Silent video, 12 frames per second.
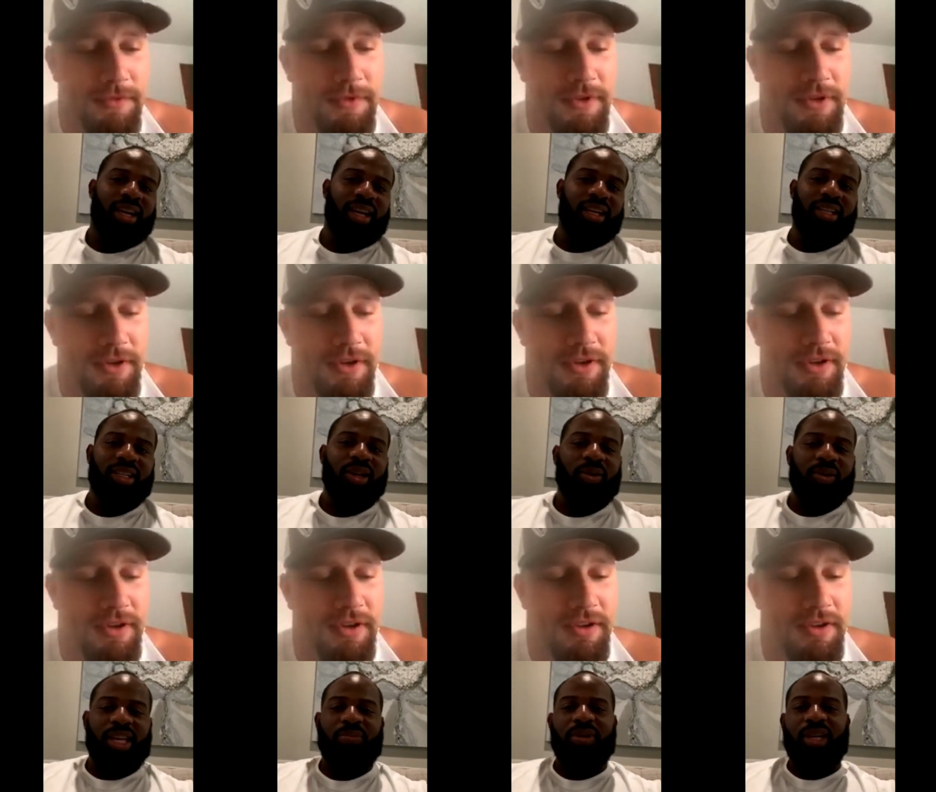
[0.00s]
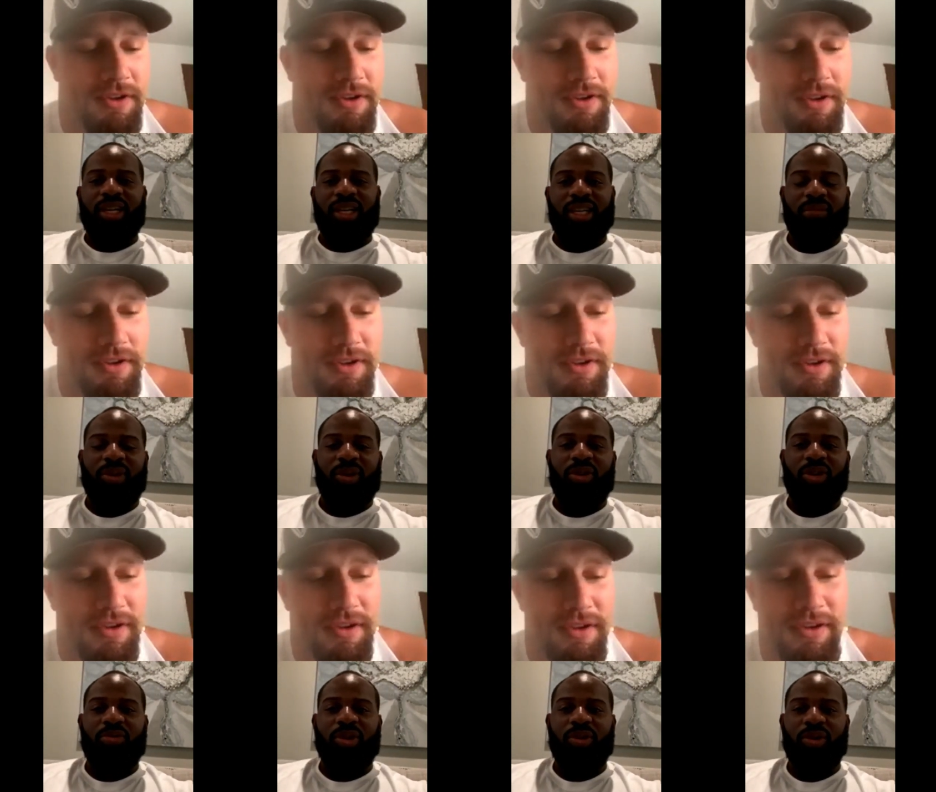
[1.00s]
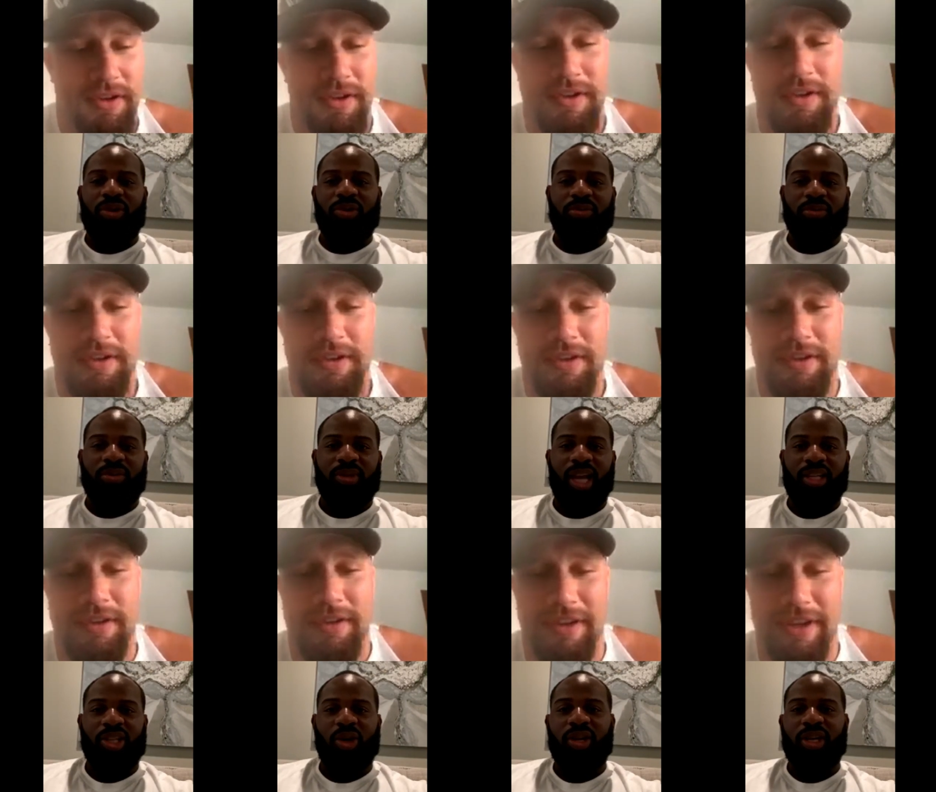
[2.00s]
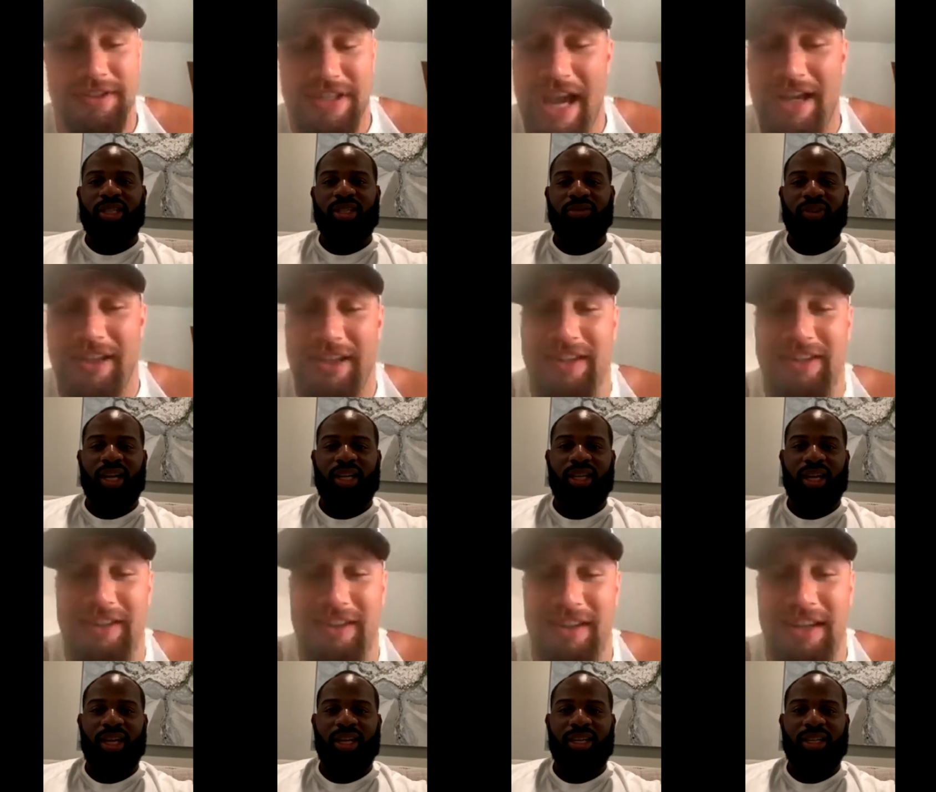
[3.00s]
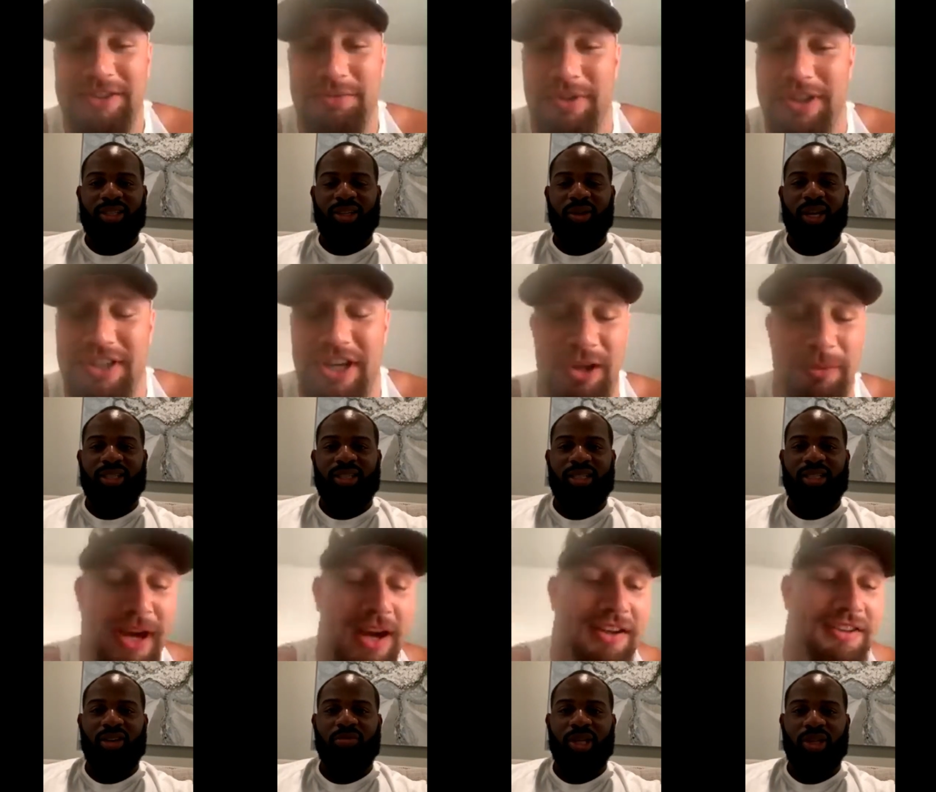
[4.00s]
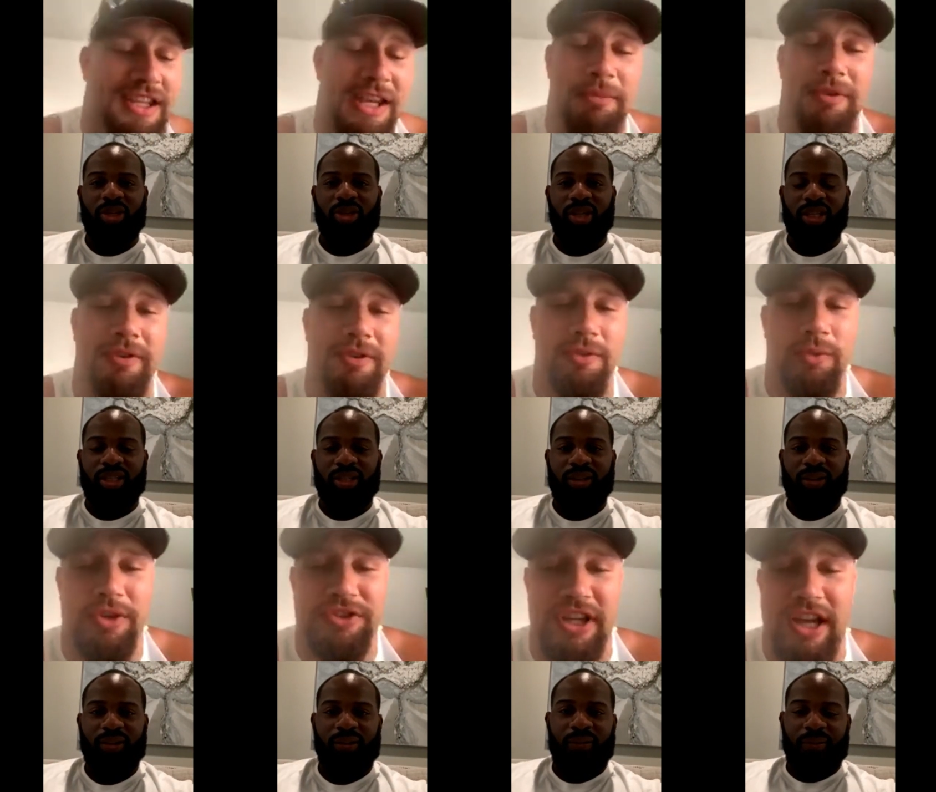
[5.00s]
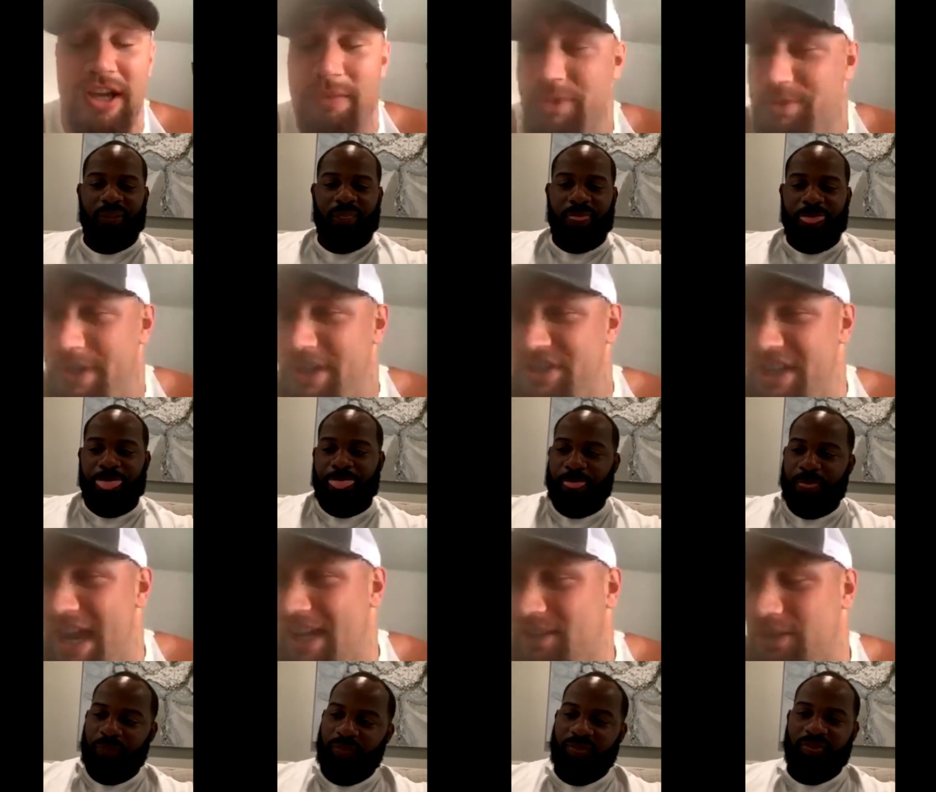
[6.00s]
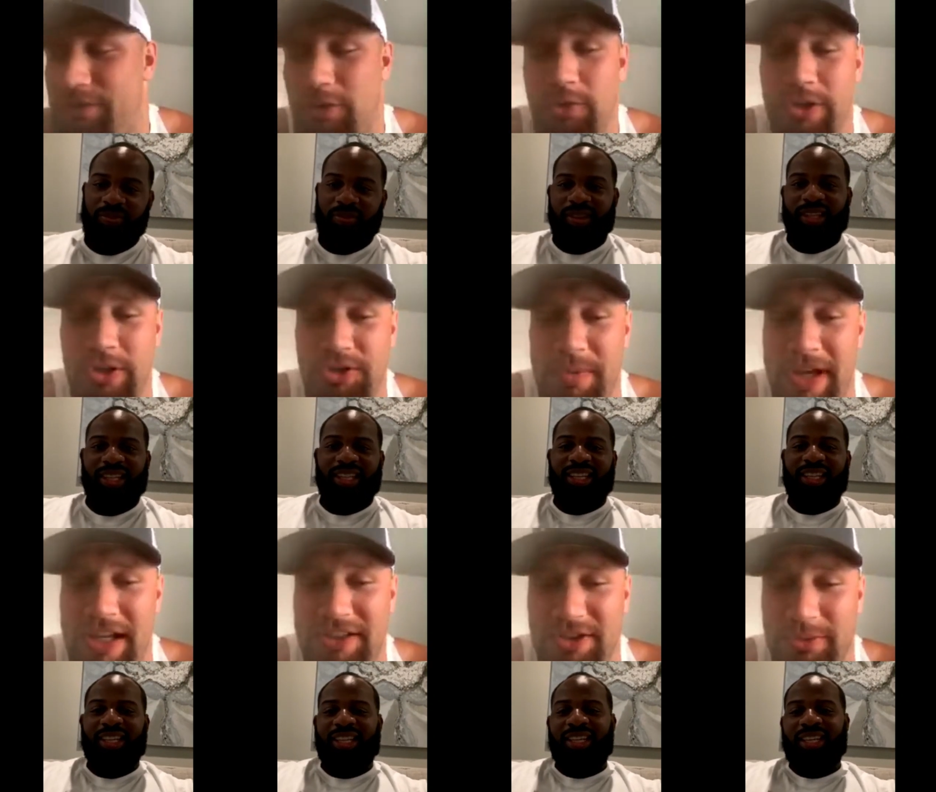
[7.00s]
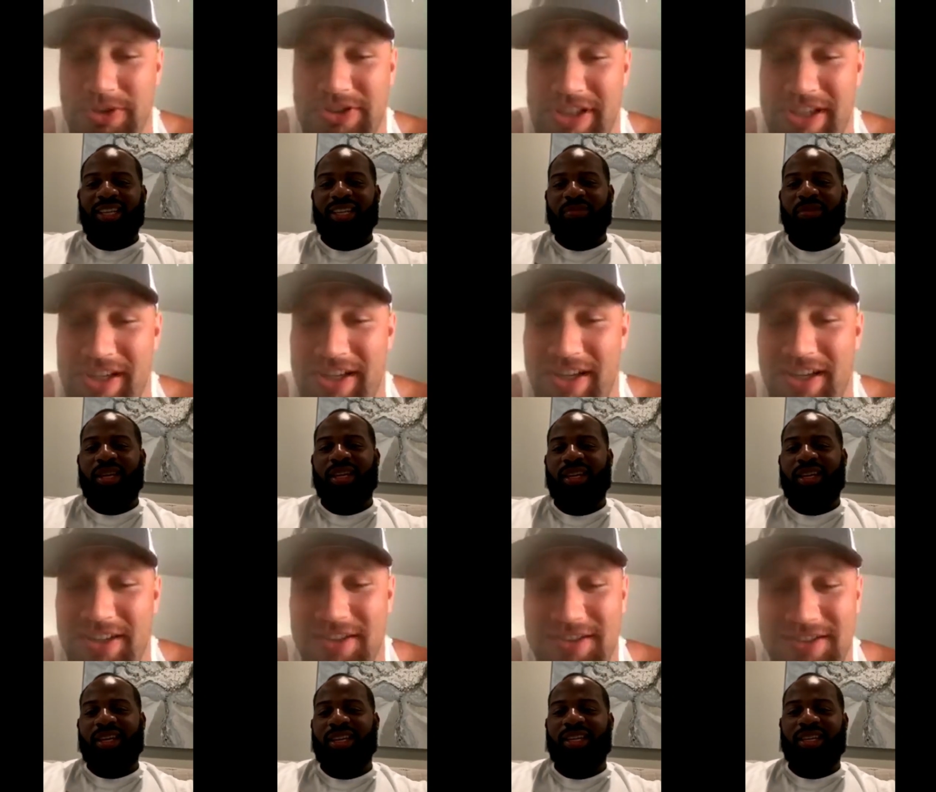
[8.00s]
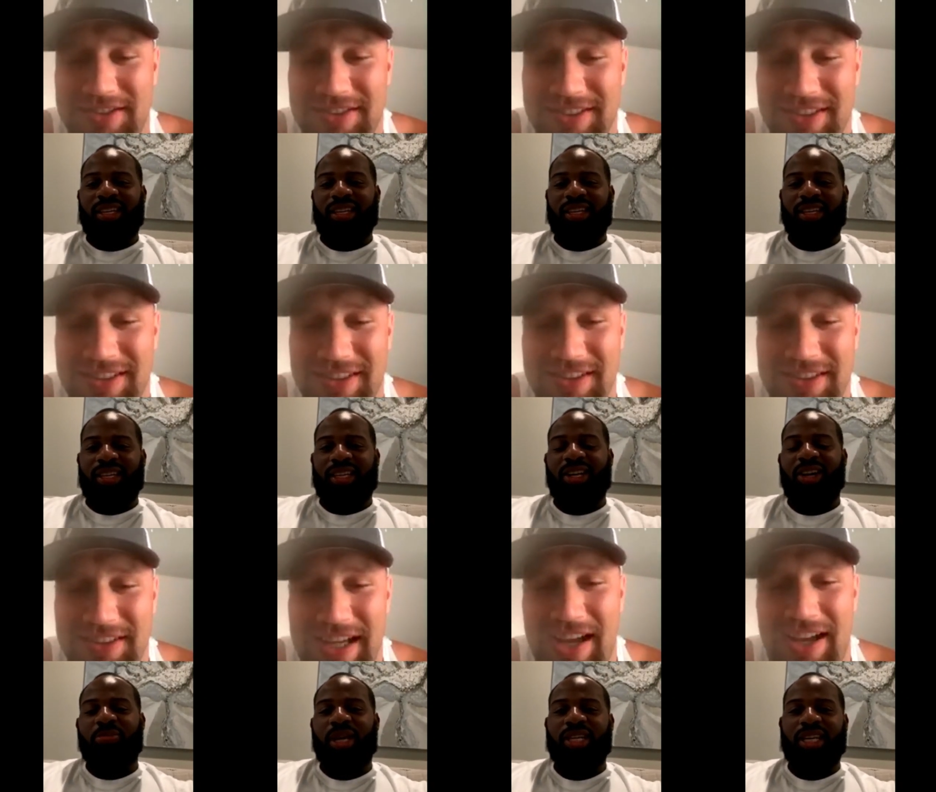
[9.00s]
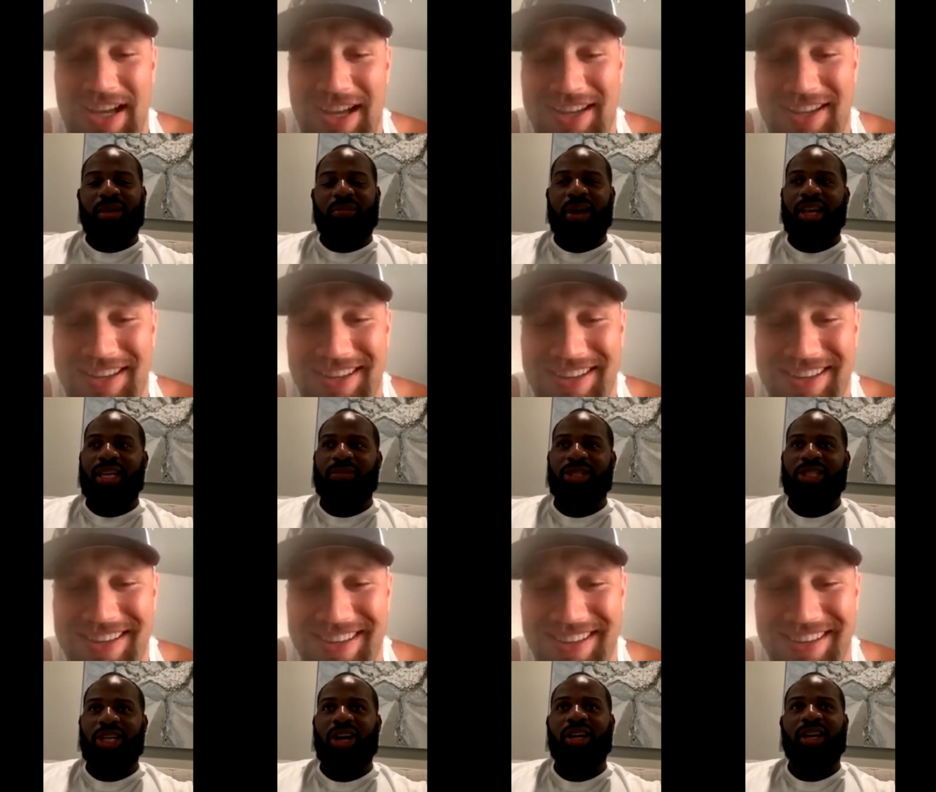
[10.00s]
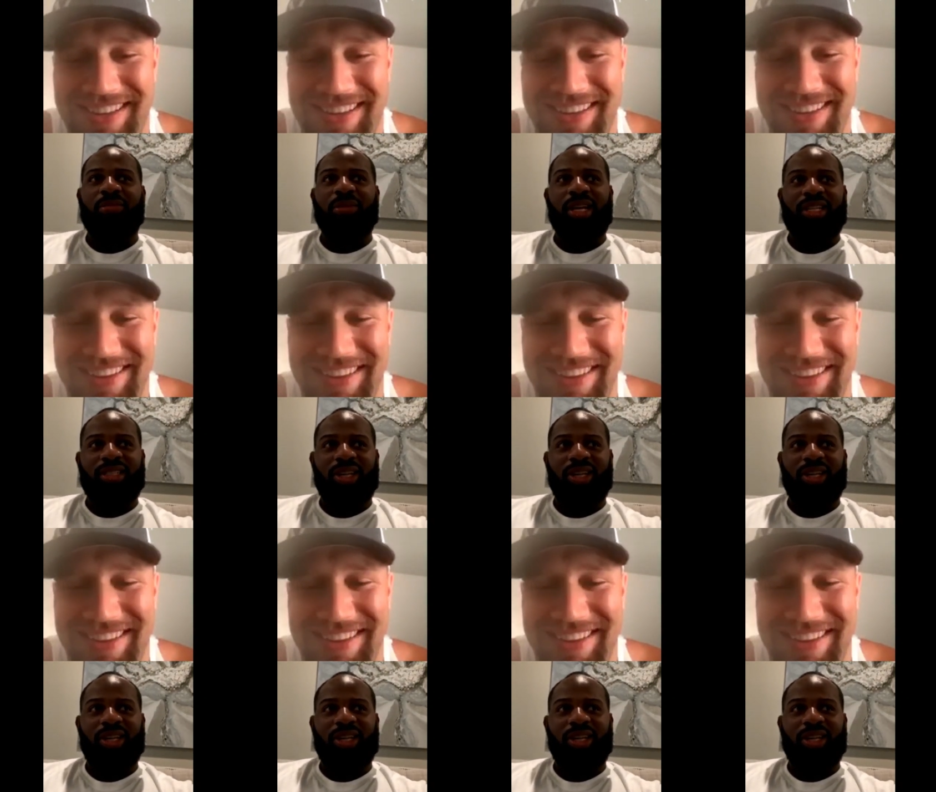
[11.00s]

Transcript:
Speaker 1: and you know keeping the keeping the room to room, like joking exactly. and stuff like that. That's so that's, that's what I've been doing.
Speaker 2: Was uh was BG acting a fool in those meetings, or was he? uh
Speaker 1: you know, BG can barely keep a shirt on in the meeting,